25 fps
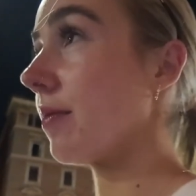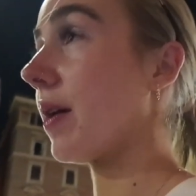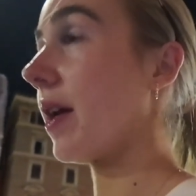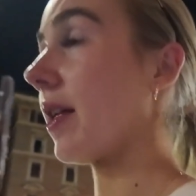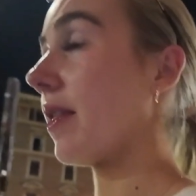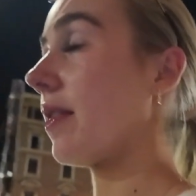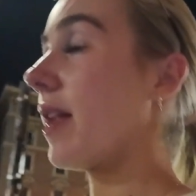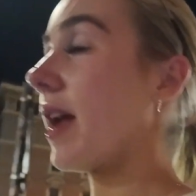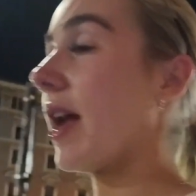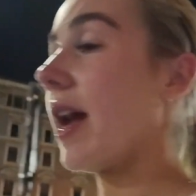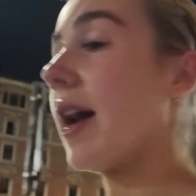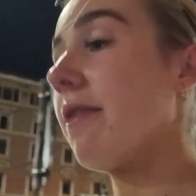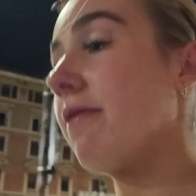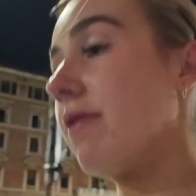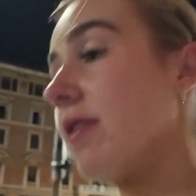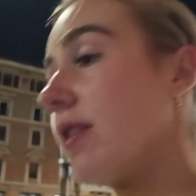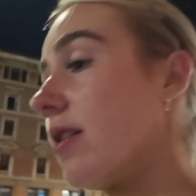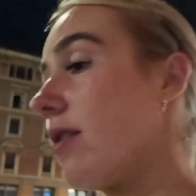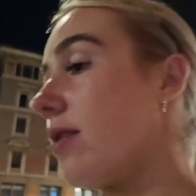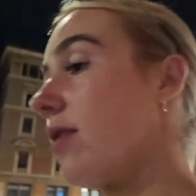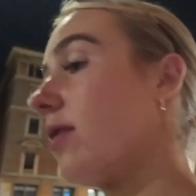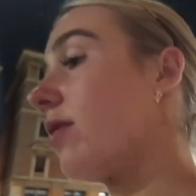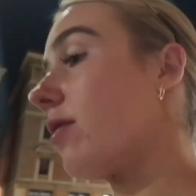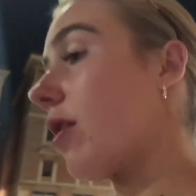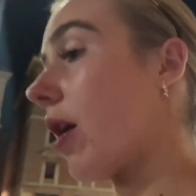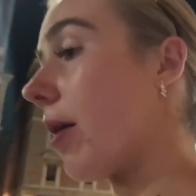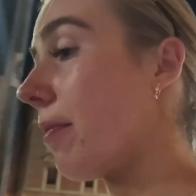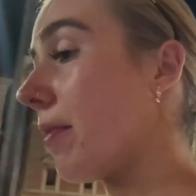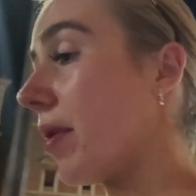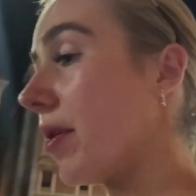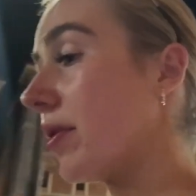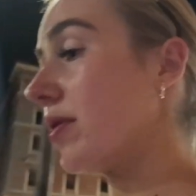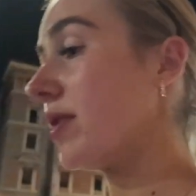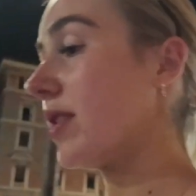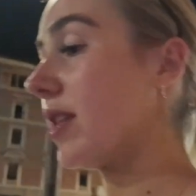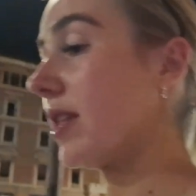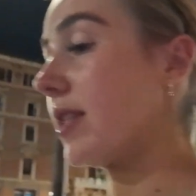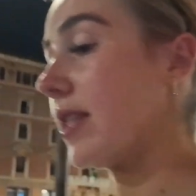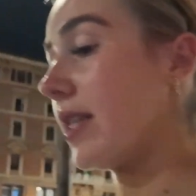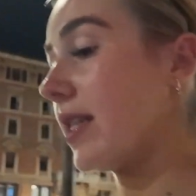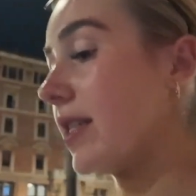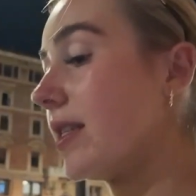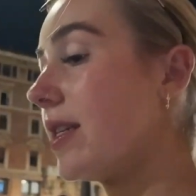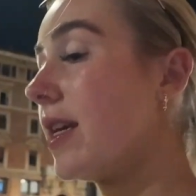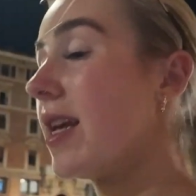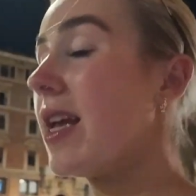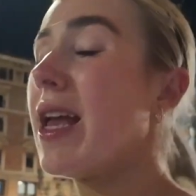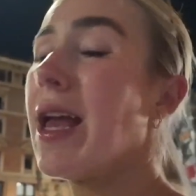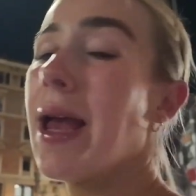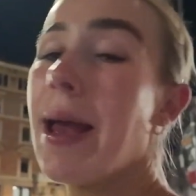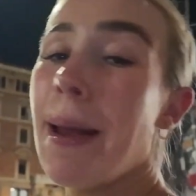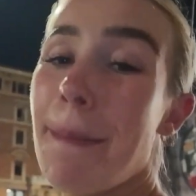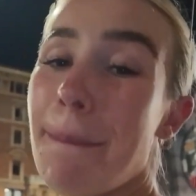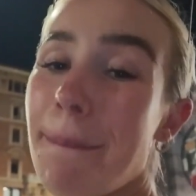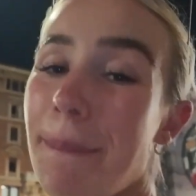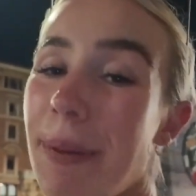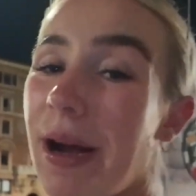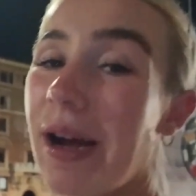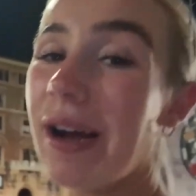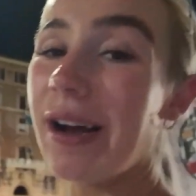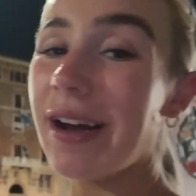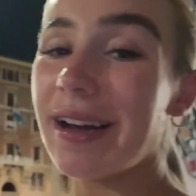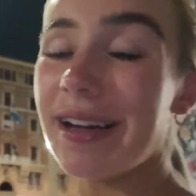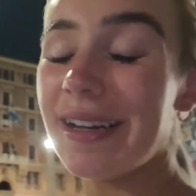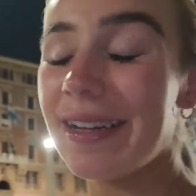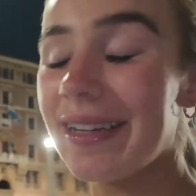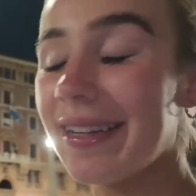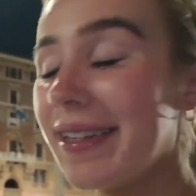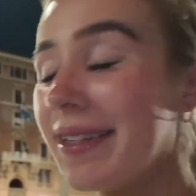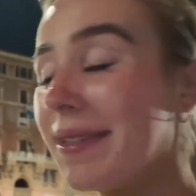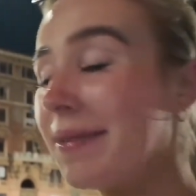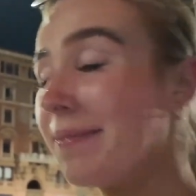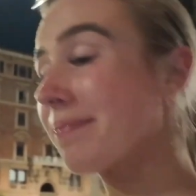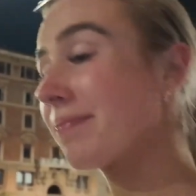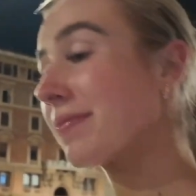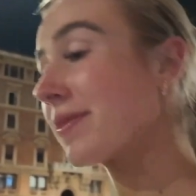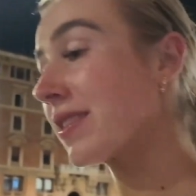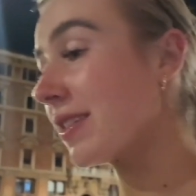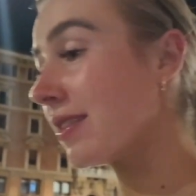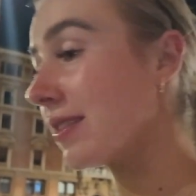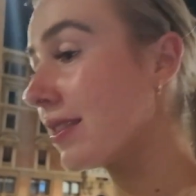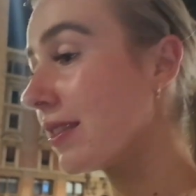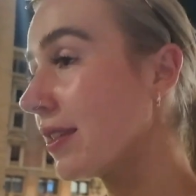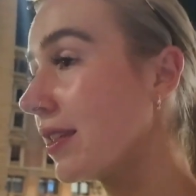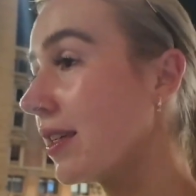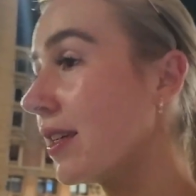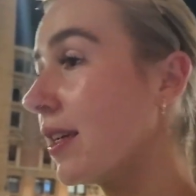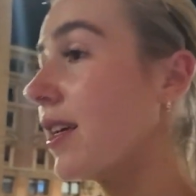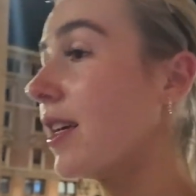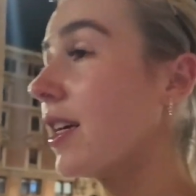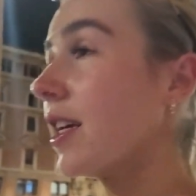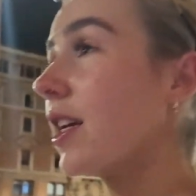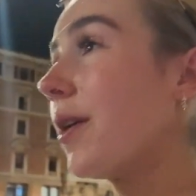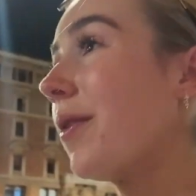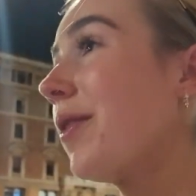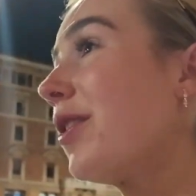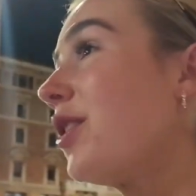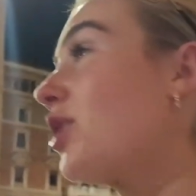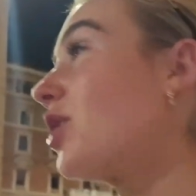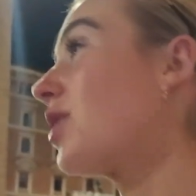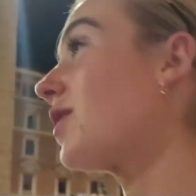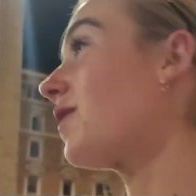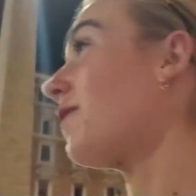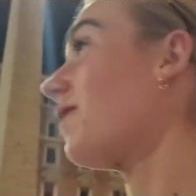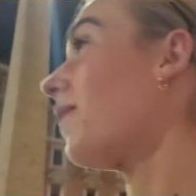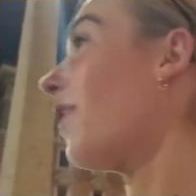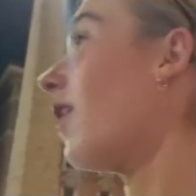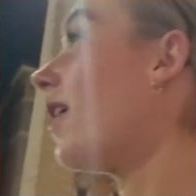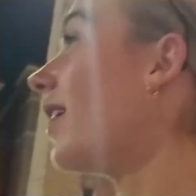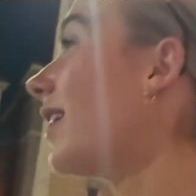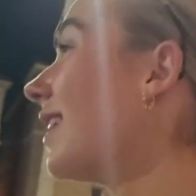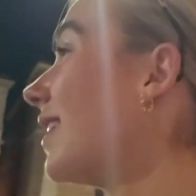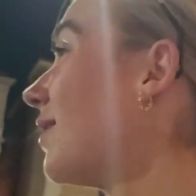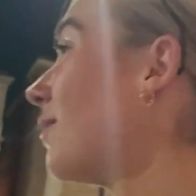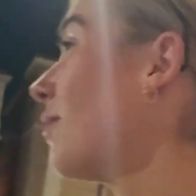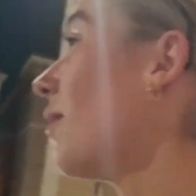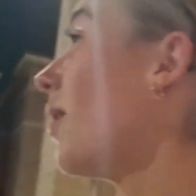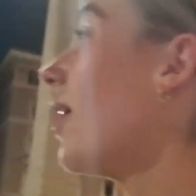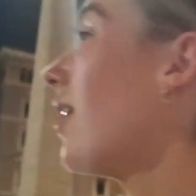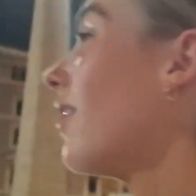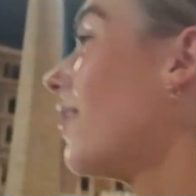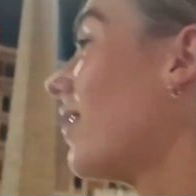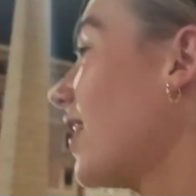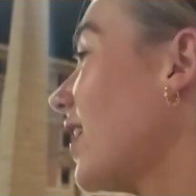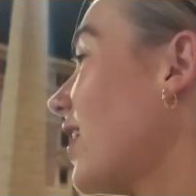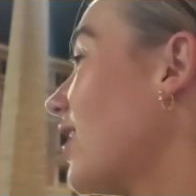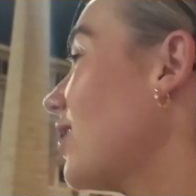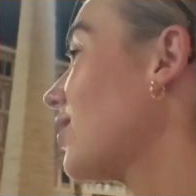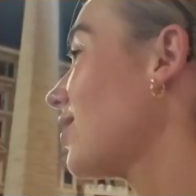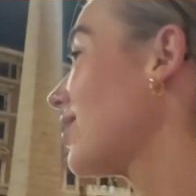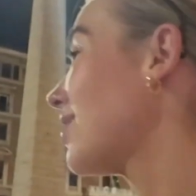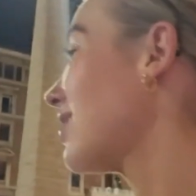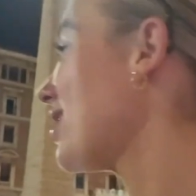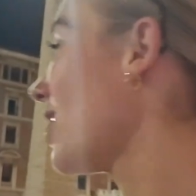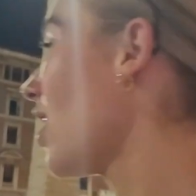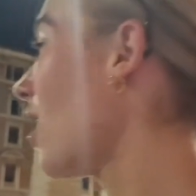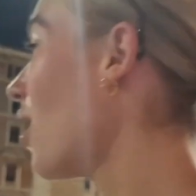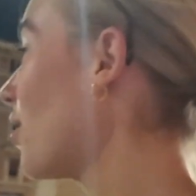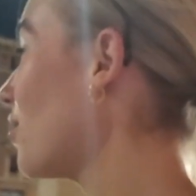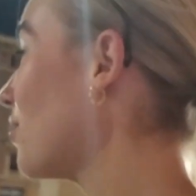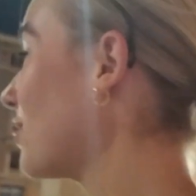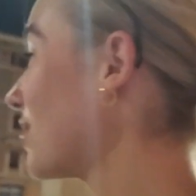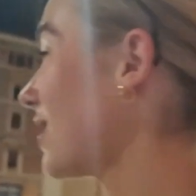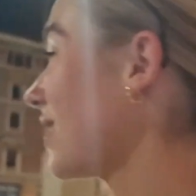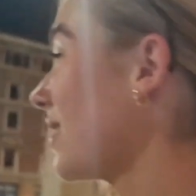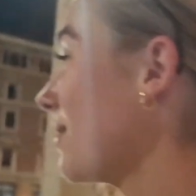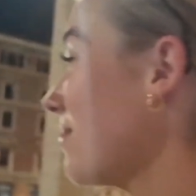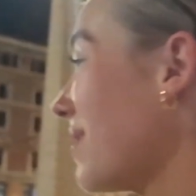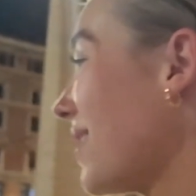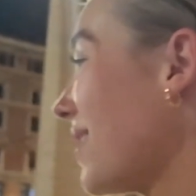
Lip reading: that they have in like most cities. But you know, you just find one that you just know is going to